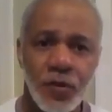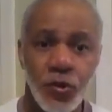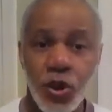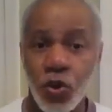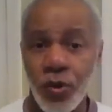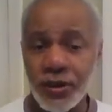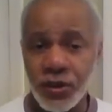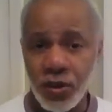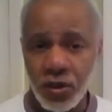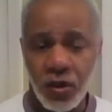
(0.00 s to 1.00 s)
when you're going
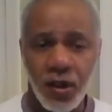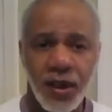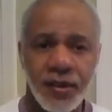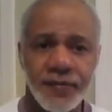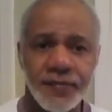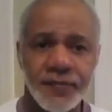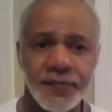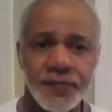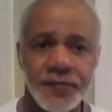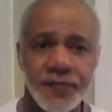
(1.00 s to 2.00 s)
to your car,
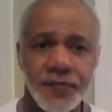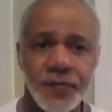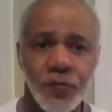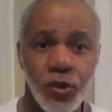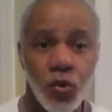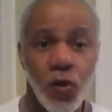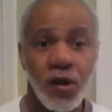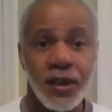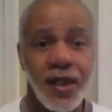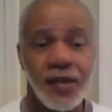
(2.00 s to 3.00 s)
when you're
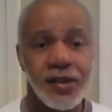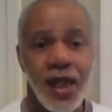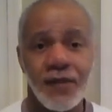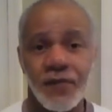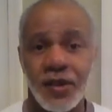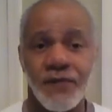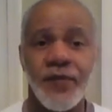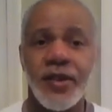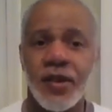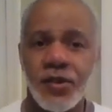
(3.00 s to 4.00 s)
walking outside of a
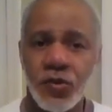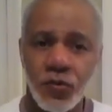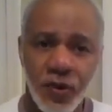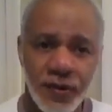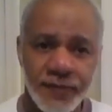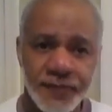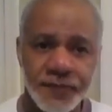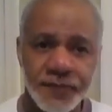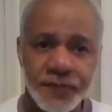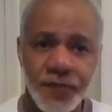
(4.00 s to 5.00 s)
convenience store,
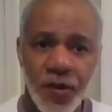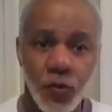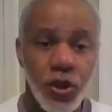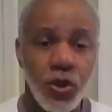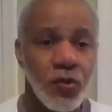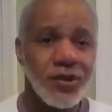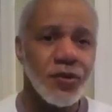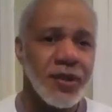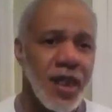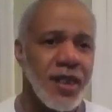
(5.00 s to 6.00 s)
when you're going
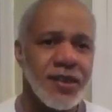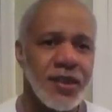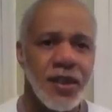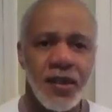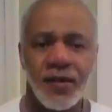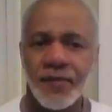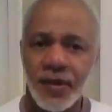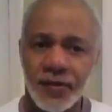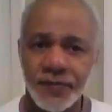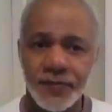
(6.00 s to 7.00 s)
to an ATM,
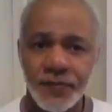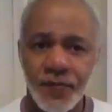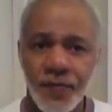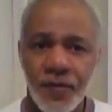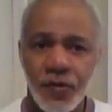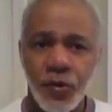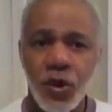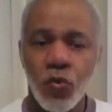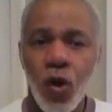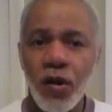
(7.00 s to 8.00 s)
when
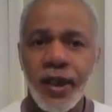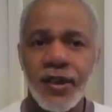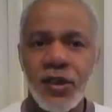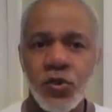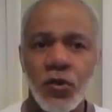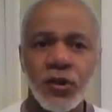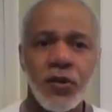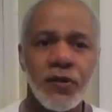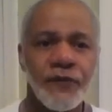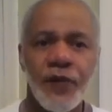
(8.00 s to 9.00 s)
you're walking and strolling
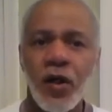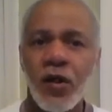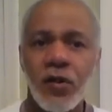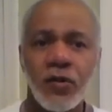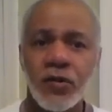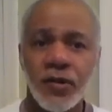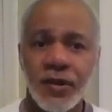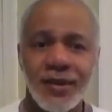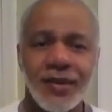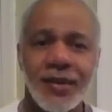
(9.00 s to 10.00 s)
on a fall
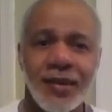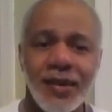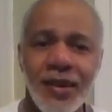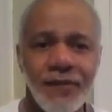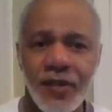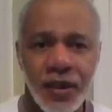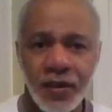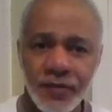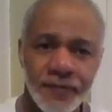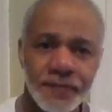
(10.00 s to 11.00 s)
evening,